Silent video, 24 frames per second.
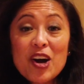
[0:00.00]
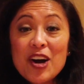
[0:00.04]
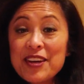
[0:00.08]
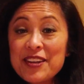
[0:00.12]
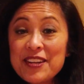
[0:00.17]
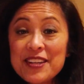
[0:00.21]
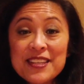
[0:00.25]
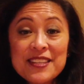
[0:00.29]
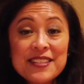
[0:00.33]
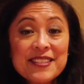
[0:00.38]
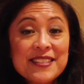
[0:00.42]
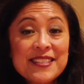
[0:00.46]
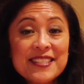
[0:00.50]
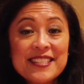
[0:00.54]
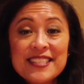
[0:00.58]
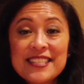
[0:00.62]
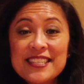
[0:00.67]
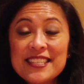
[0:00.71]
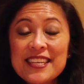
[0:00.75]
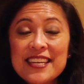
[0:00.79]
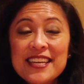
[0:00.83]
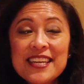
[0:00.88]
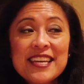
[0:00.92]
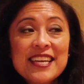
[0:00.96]

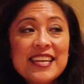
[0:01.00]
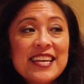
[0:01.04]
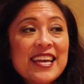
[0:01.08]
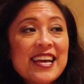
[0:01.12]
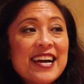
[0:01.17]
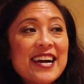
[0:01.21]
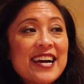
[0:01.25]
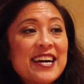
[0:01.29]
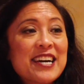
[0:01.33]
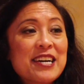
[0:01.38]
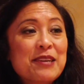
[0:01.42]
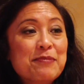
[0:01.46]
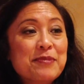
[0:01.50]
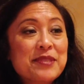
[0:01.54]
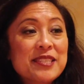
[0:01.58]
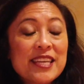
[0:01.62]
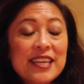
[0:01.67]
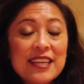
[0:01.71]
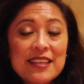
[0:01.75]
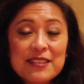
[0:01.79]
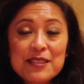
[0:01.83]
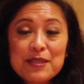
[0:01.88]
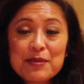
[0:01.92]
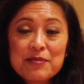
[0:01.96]
honest.
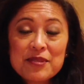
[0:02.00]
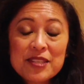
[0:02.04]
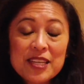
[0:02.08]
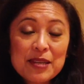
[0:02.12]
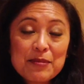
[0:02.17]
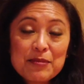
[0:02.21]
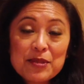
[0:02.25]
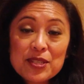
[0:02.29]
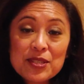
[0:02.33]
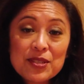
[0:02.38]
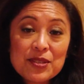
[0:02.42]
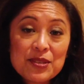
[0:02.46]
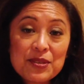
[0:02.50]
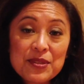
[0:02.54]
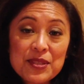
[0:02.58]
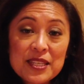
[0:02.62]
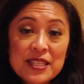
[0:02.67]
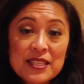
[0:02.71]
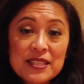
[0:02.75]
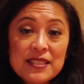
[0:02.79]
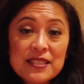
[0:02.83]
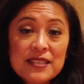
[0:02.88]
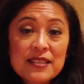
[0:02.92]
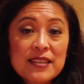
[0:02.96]
Take some time to do
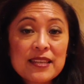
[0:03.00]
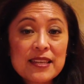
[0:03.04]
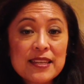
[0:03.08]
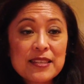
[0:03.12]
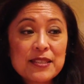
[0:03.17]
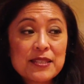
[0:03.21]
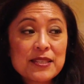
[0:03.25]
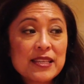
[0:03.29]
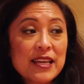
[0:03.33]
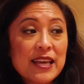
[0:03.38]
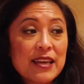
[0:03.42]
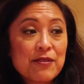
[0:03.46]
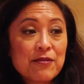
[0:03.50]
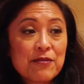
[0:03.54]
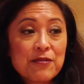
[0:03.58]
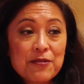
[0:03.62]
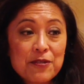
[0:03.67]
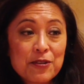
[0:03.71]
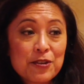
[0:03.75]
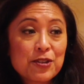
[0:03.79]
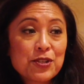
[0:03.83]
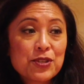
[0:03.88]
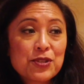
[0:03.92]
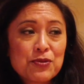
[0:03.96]
this, because
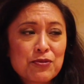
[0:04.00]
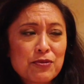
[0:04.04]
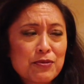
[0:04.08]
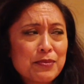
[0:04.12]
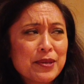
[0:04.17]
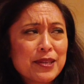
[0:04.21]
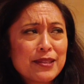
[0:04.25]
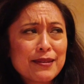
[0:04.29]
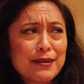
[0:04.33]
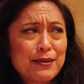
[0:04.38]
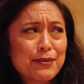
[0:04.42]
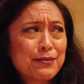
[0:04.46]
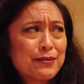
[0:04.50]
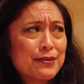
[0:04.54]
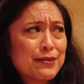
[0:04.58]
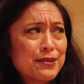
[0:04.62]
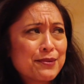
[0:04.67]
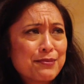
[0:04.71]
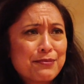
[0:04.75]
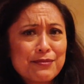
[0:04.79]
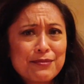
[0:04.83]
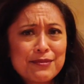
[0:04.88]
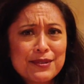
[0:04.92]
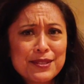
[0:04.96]
at first we'll be like,
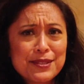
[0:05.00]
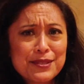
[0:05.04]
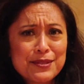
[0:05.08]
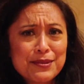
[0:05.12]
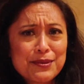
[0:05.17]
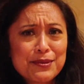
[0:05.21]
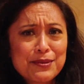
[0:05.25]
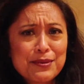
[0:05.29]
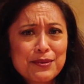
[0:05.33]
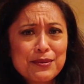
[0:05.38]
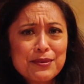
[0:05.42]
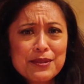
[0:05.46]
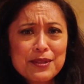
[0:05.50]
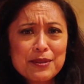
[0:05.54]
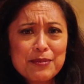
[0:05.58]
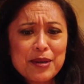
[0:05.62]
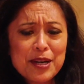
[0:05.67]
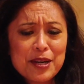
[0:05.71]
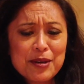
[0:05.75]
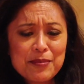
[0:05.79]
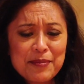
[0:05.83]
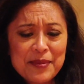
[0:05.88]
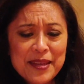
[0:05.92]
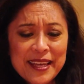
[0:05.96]
well, what's so cool
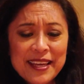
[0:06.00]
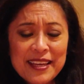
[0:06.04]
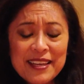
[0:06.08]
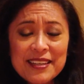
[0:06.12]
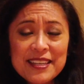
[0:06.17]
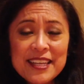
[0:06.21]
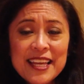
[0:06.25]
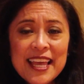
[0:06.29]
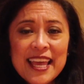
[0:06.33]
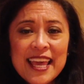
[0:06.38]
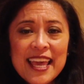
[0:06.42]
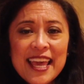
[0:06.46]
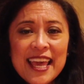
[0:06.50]
about me?